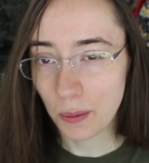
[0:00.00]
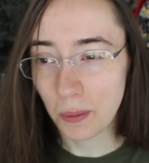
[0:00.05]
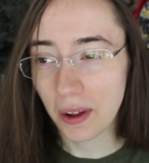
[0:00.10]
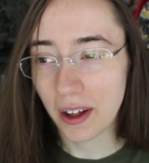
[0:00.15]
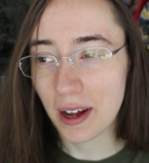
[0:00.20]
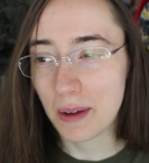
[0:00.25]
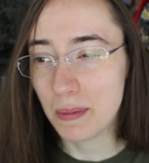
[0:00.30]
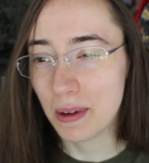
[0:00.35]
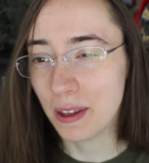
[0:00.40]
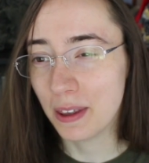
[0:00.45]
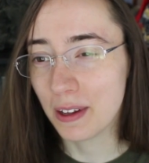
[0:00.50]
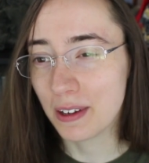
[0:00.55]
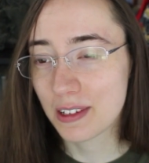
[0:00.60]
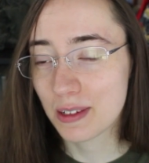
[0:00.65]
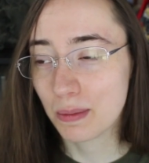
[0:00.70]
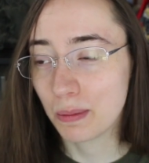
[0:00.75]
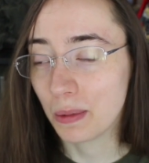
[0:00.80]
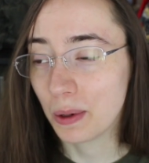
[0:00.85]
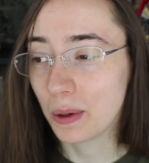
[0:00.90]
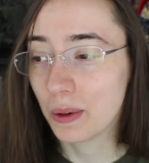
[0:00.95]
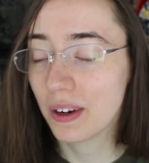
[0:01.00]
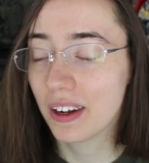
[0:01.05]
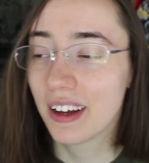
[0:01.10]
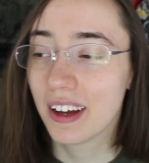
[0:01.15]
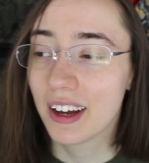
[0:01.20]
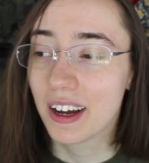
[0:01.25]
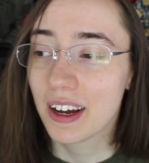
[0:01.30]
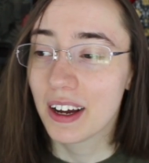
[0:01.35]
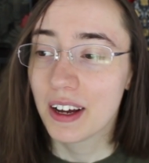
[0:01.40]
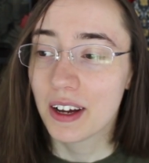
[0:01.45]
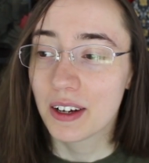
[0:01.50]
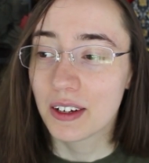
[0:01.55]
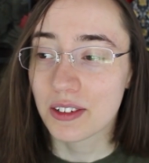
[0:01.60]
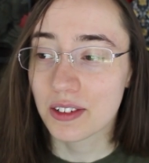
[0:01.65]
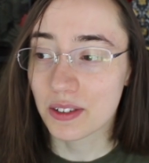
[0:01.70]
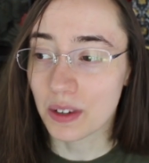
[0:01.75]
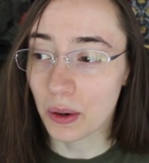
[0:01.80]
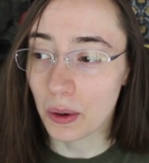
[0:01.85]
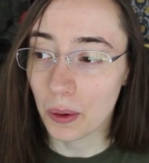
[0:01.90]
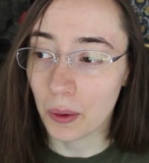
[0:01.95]
while I'm in this mood.
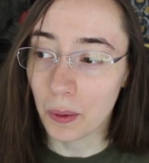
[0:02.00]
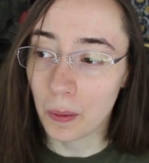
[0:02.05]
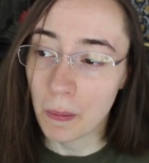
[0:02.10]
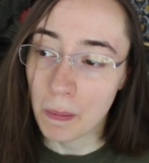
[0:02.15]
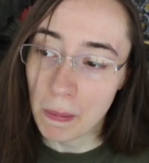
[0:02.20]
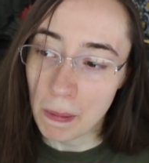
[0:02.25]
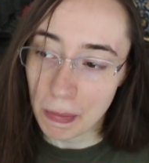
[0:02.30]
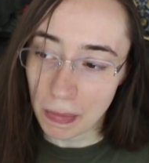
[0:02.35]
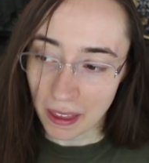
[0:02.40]
So